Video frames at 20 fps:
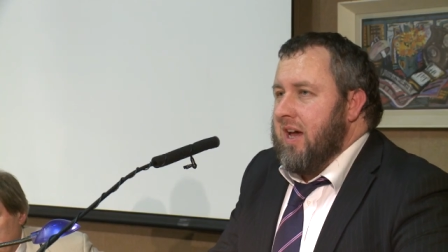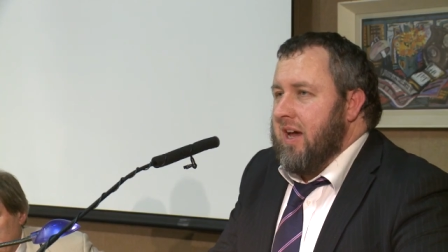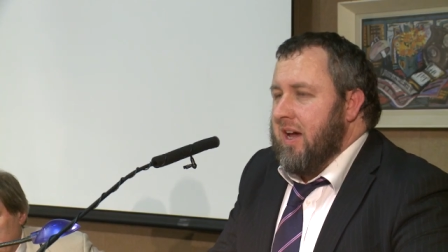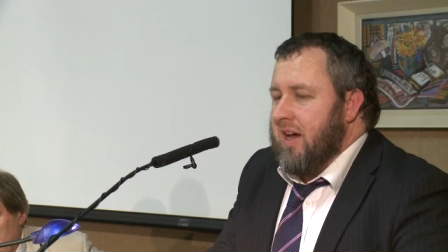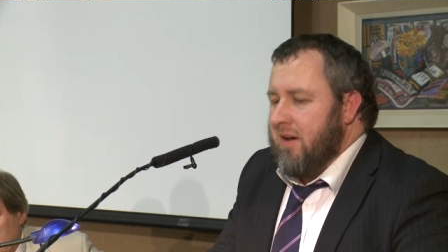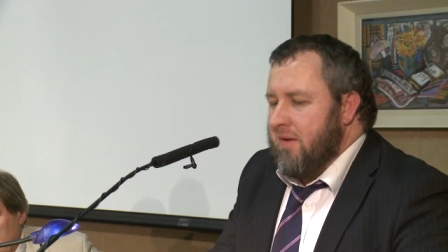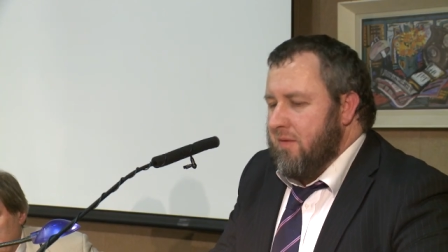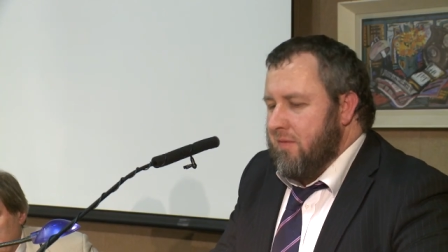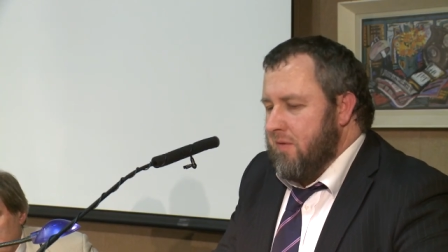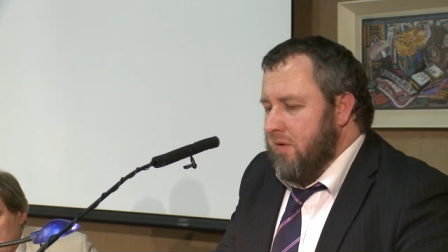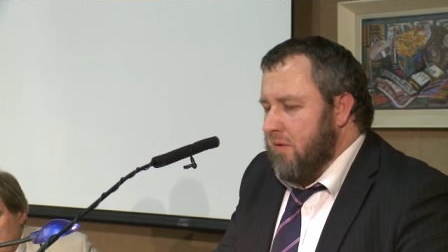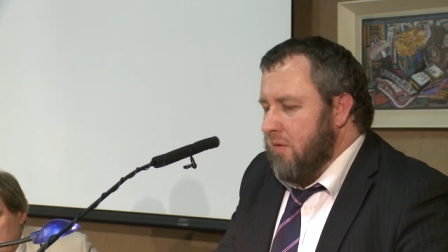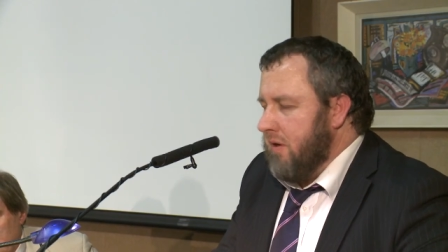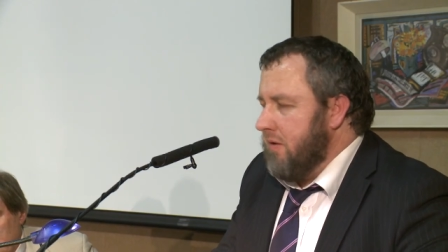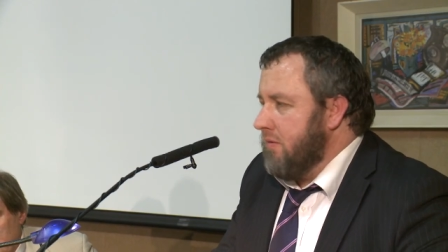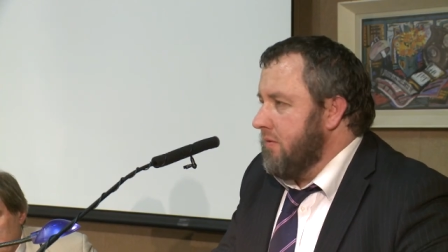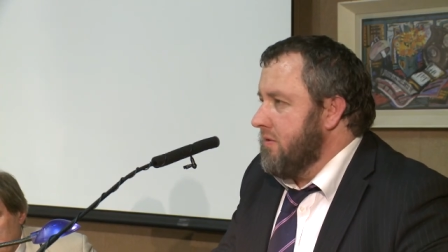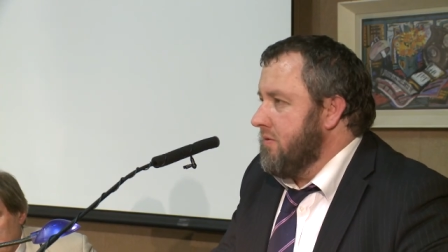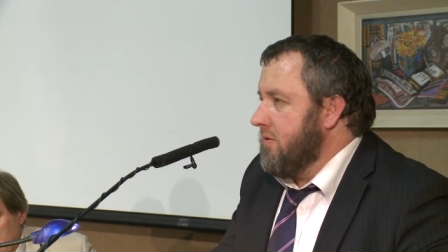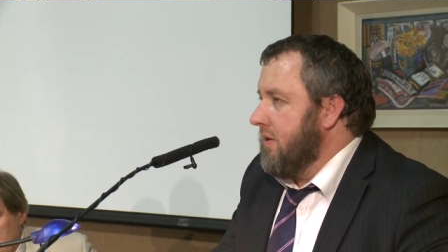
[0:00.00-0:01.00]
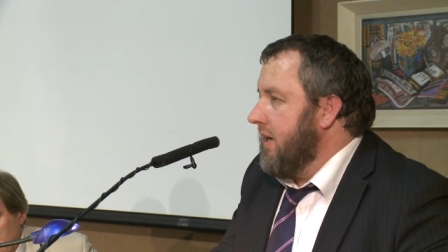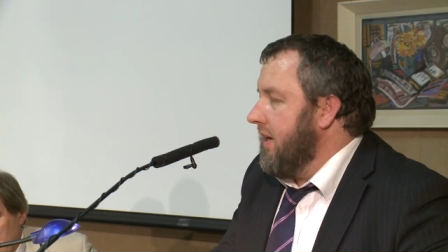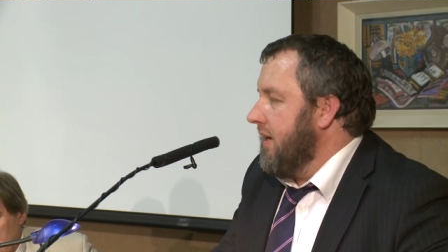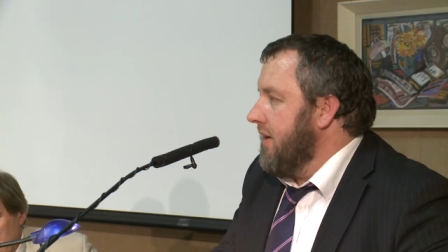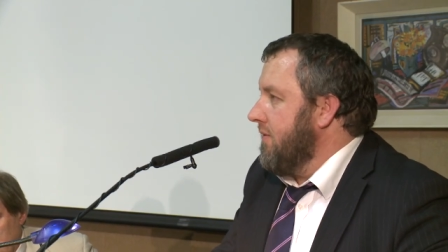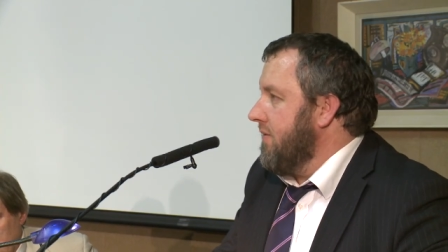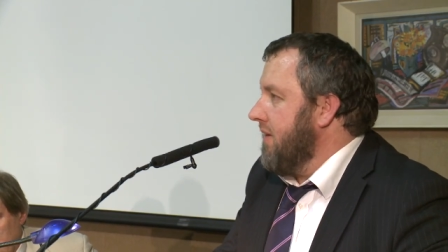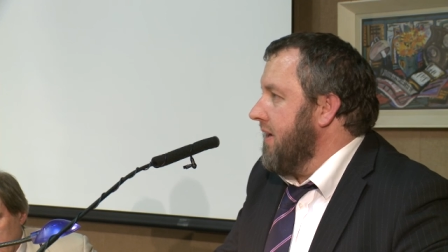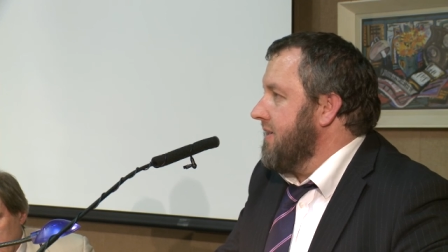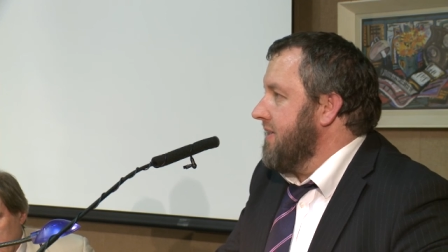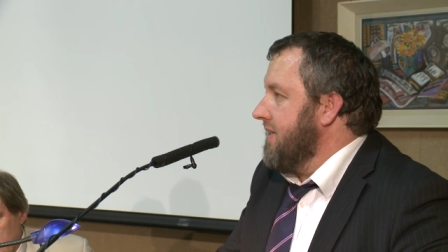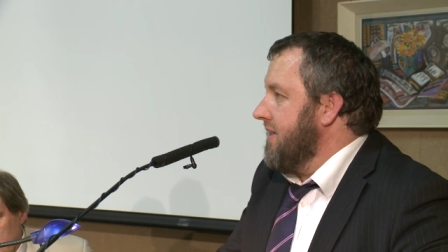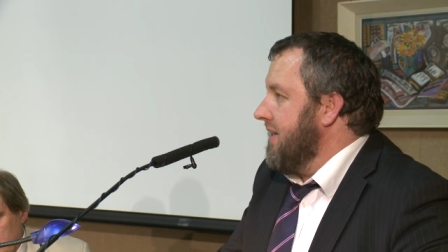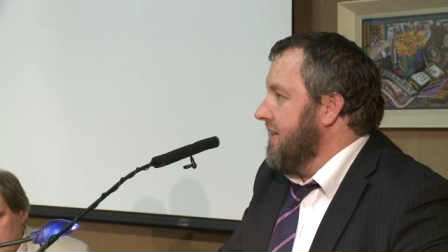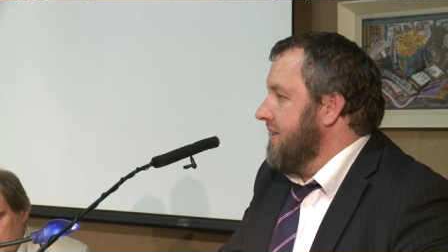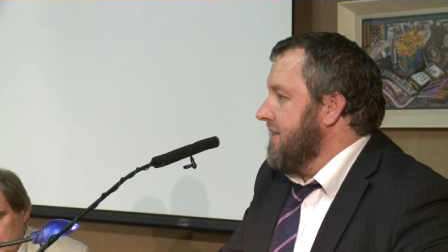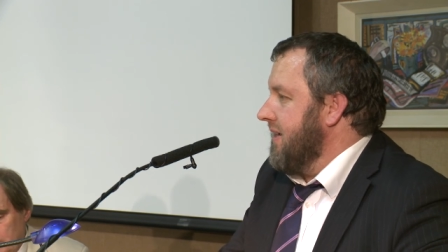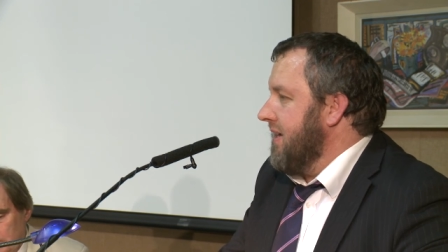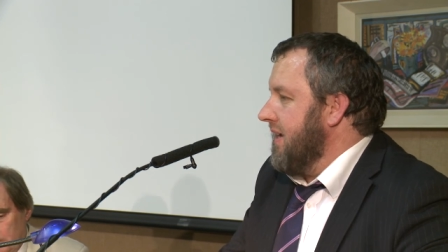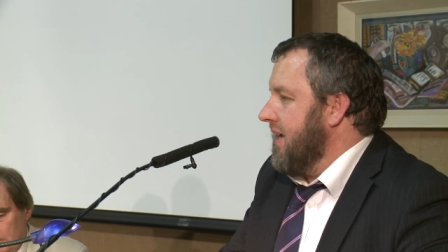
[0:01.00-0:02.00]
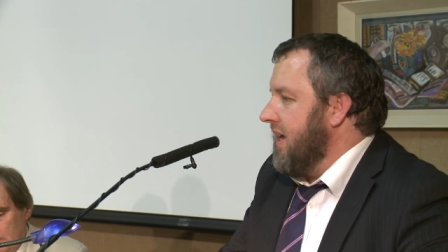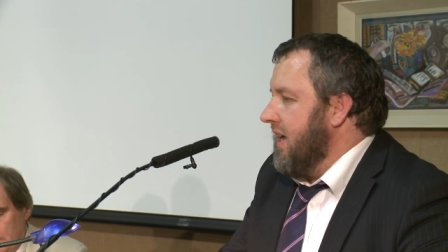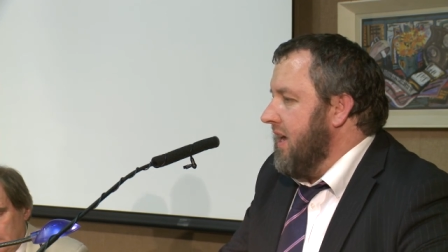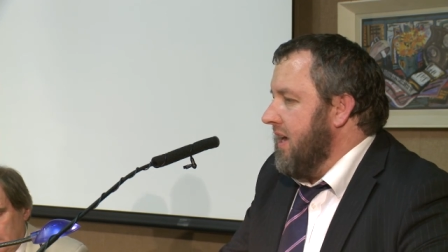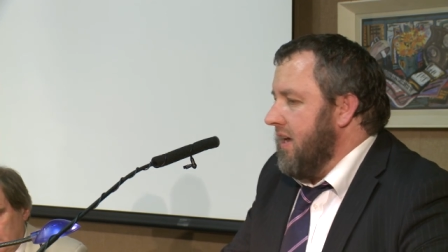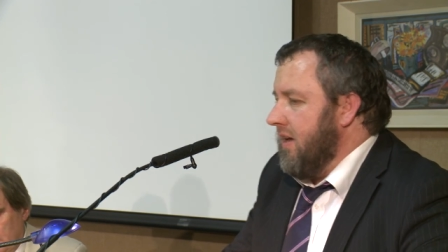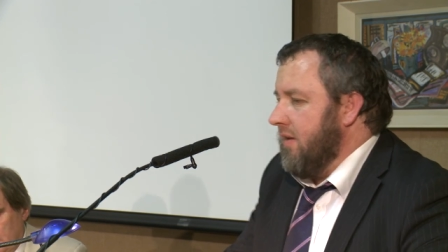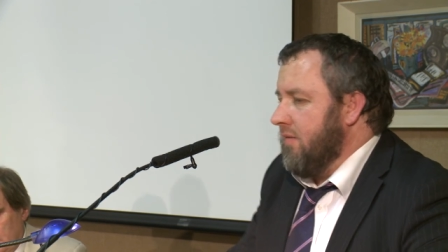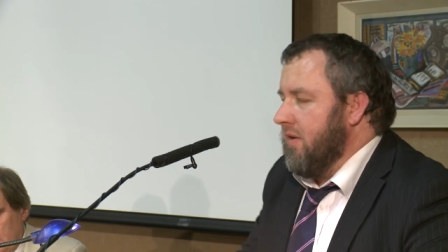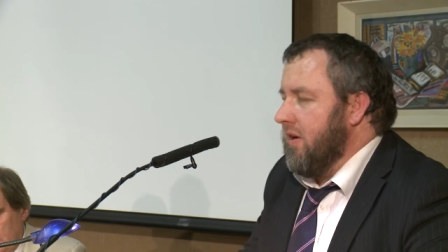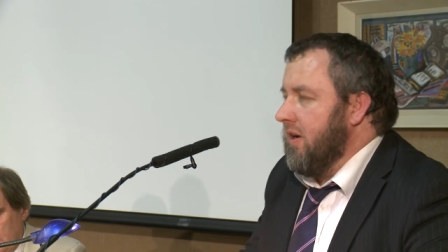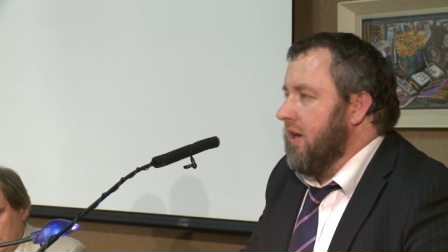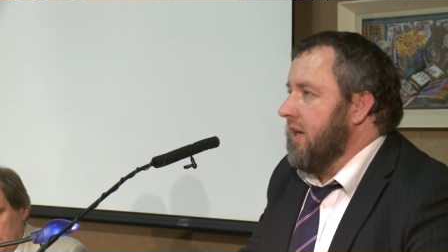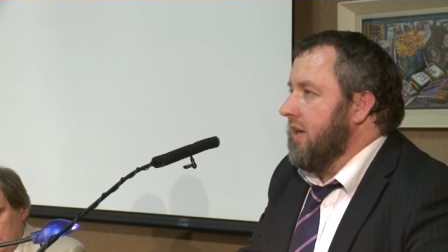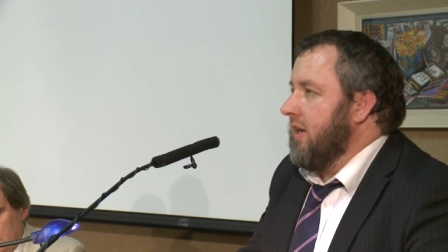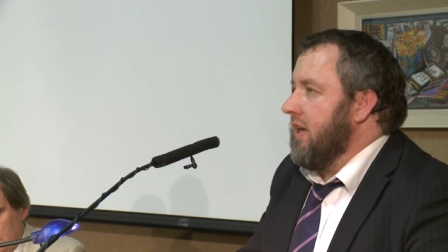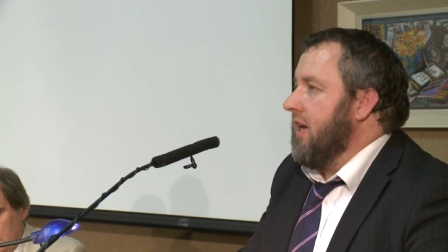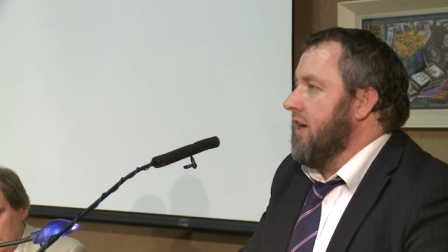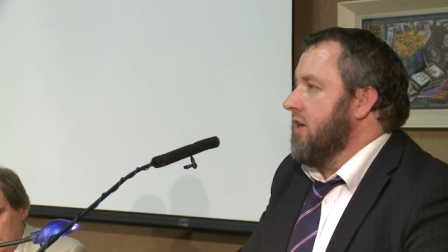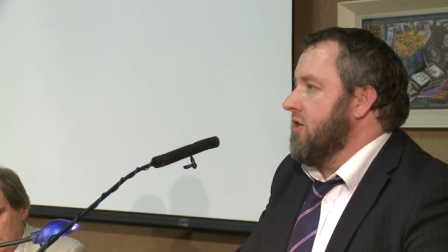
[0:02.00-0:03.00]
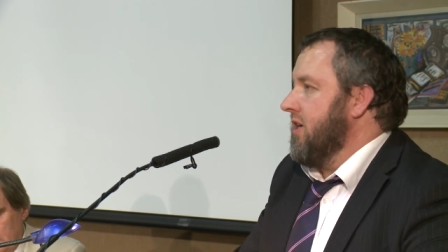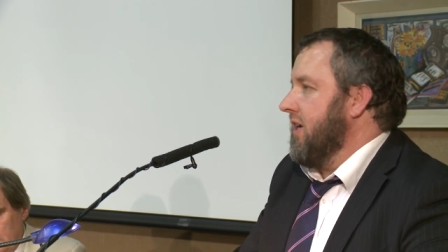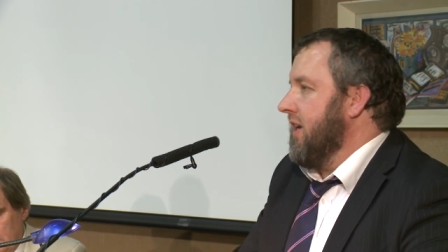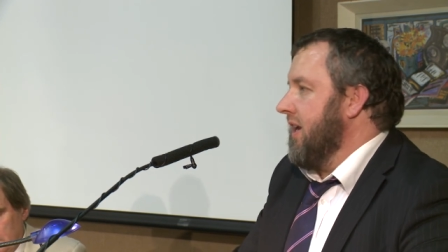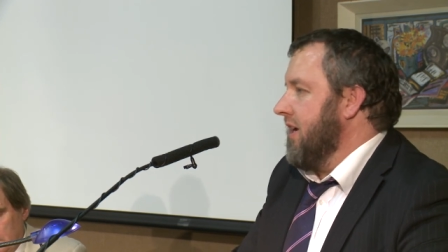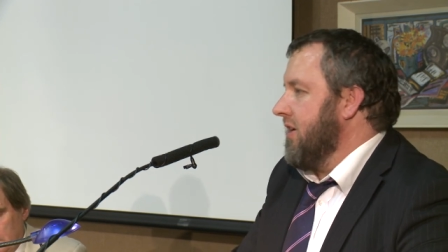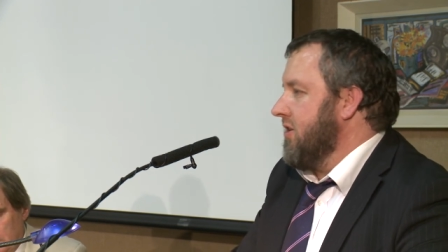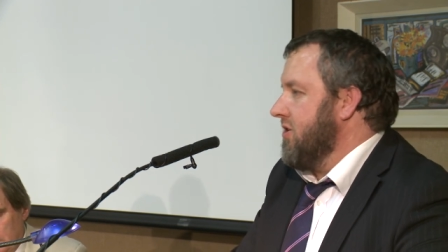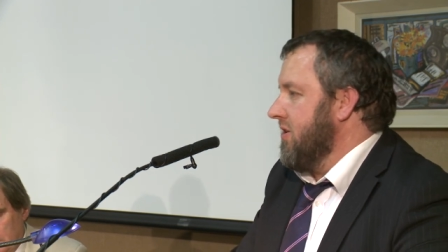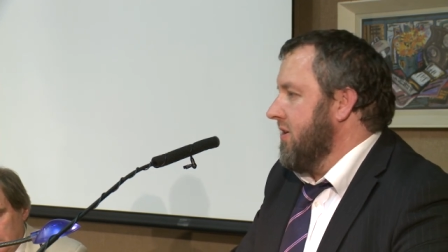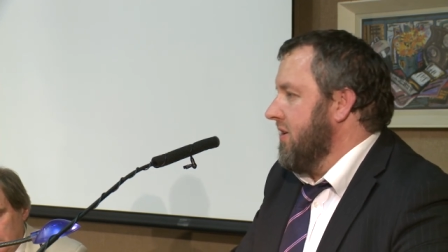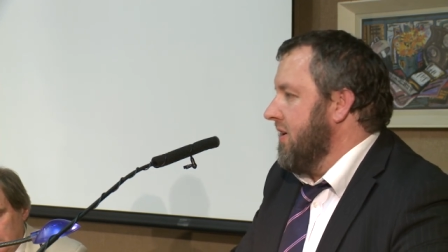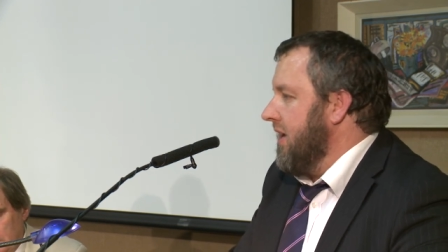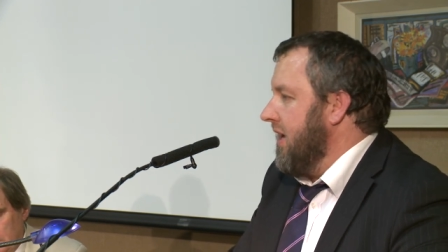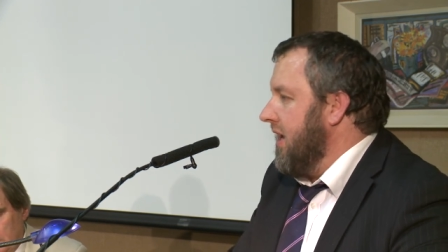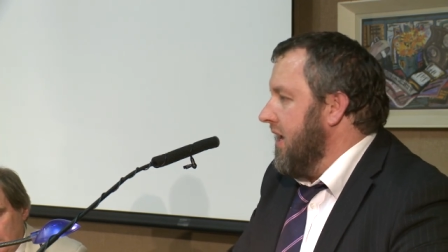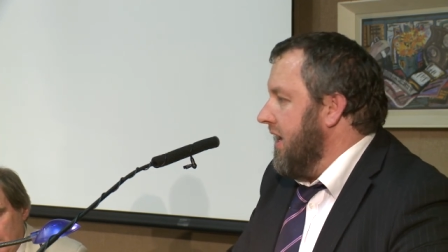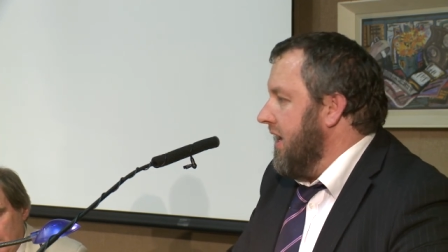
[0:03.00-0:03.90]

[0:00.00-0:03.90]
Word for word: uh, for what was really a fascinating and very engaging lecture.